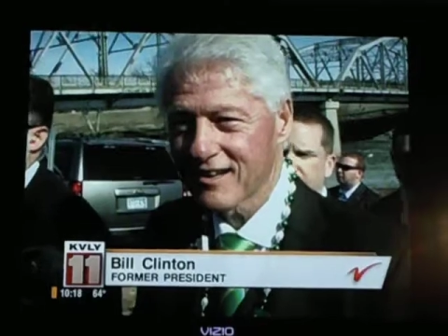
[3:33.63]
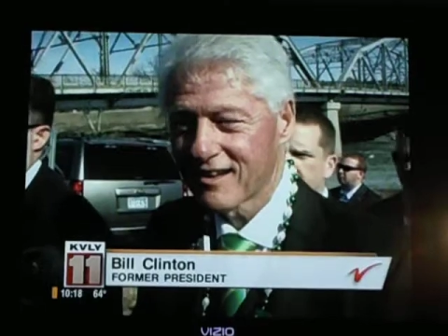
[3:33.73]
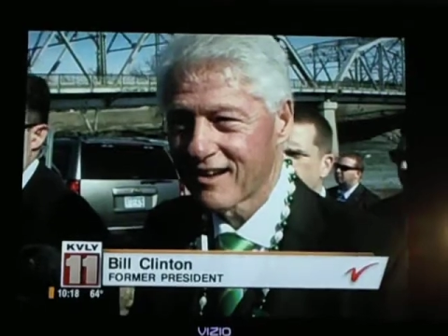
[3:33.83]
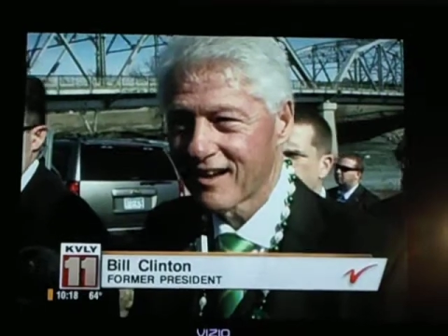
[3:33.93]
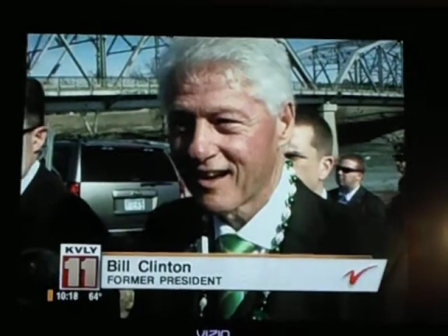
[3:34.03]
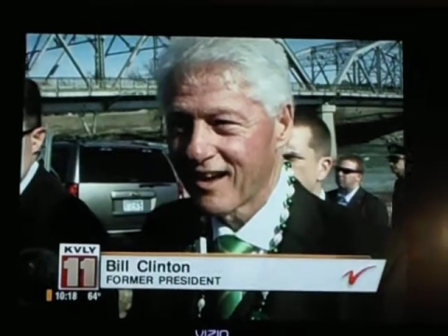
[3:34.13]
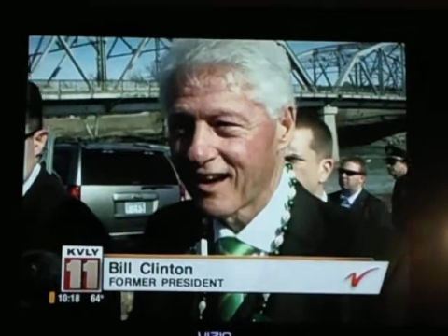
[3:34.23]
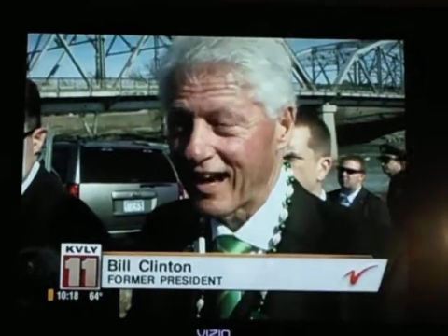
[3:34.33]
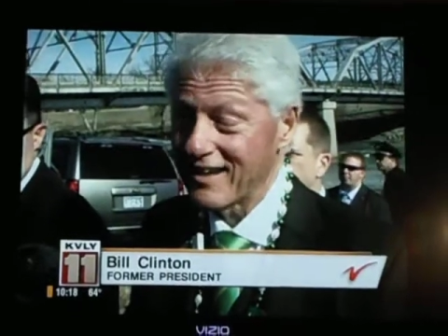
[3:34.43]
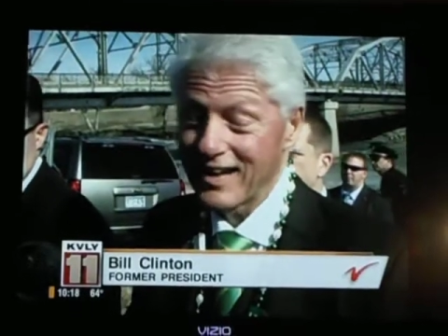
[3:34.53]
And
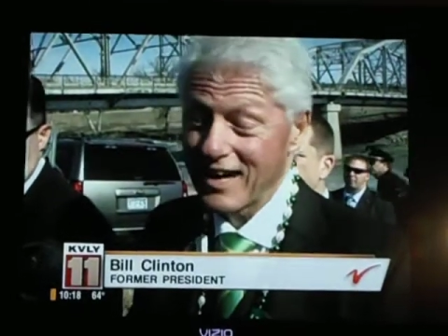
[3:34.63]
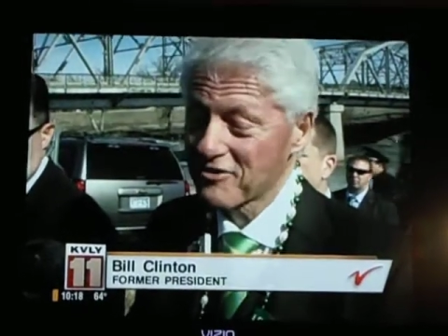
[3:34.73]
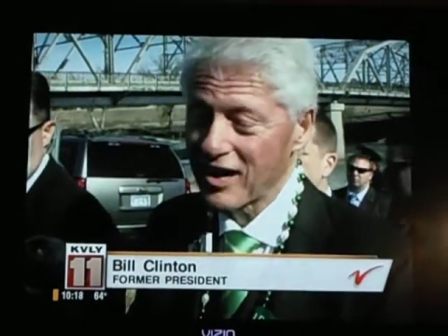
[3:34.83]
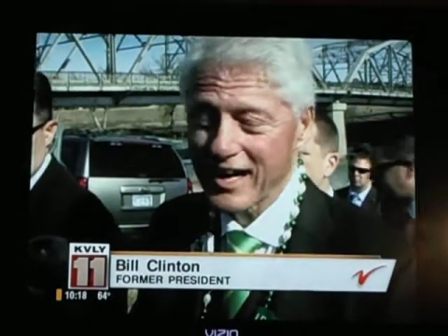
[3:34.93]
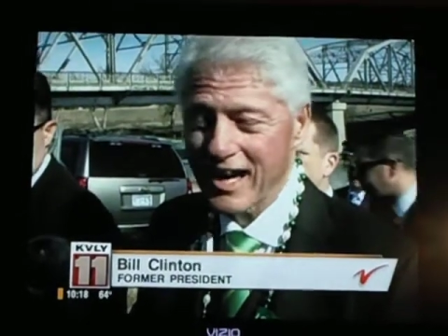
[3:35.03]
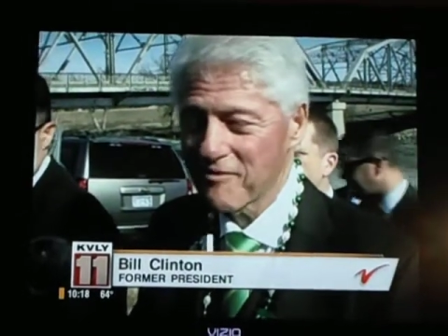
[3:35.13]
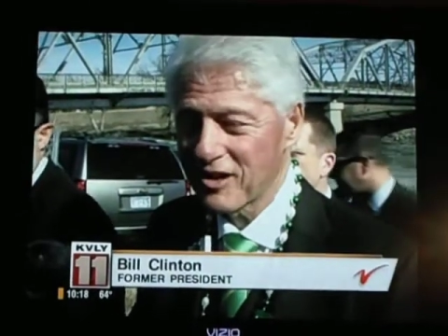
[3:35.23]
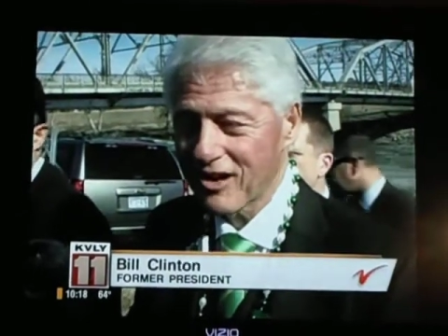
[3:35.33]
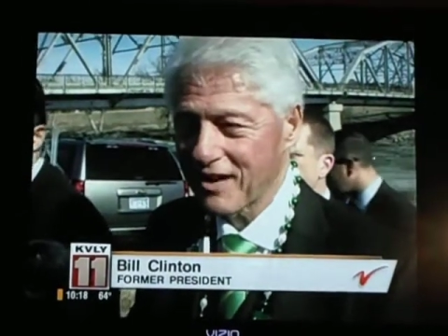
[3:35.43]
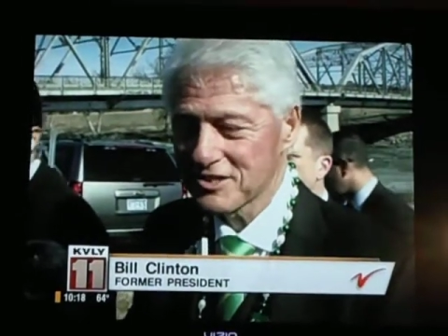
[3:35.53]
then after I came here,
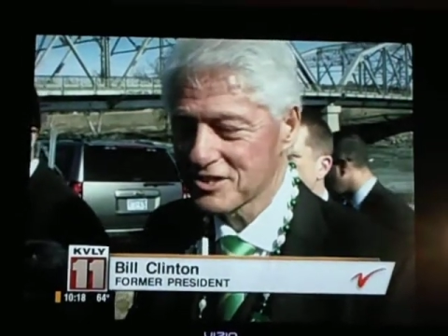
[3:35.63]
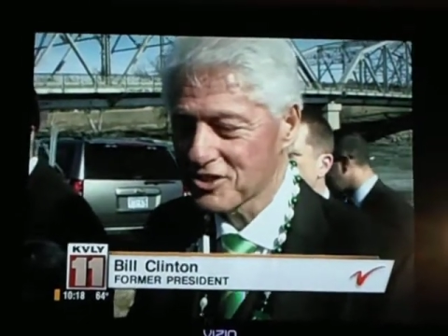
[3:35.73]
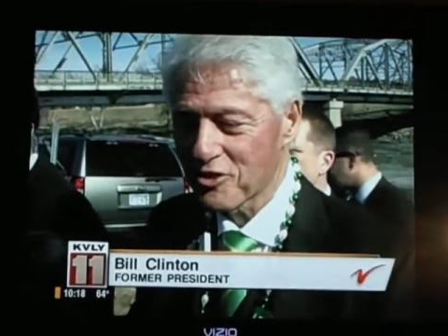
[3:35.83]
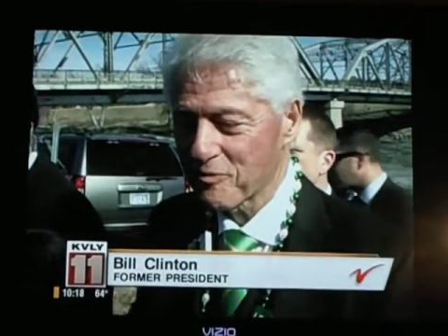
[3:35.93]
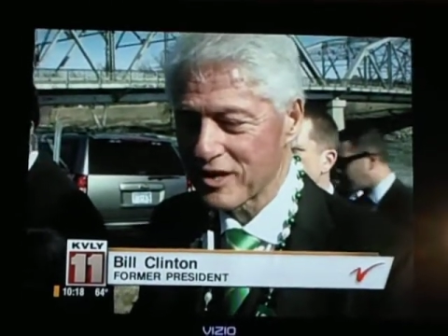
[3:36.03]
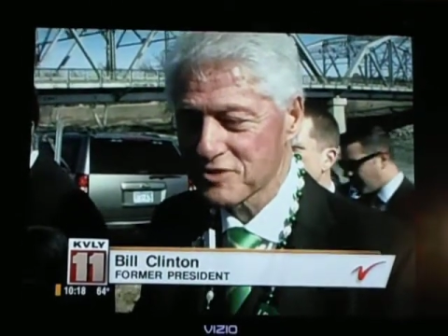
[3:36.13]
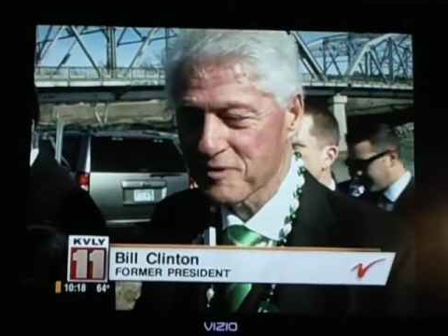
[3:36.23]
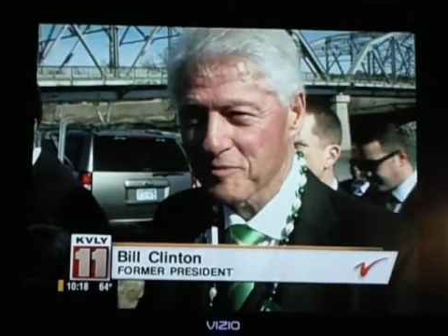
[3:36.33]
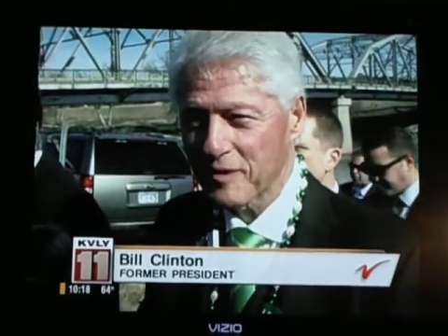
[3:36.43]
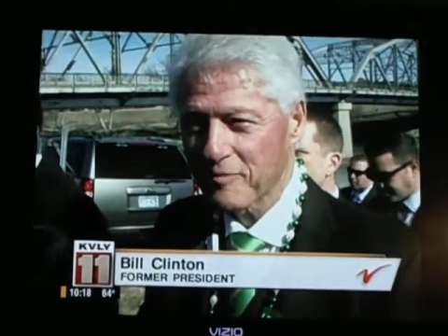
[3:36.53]
I was so impressed with
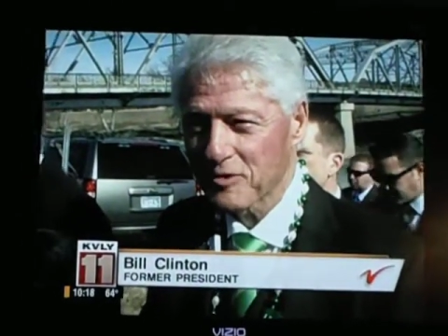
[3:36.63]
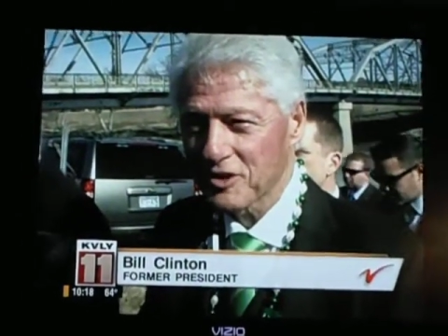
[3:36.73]
the people.